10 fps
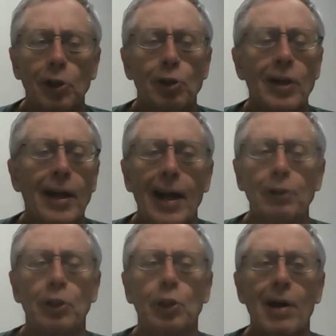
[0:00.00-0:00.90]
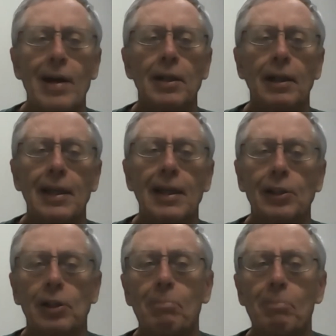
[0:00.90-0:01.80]
because you're not actually trying to get
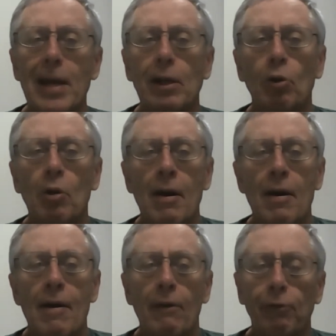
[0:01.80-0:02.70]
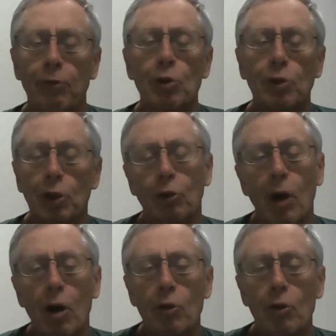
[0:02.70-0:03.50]
a tomato fruit to grow.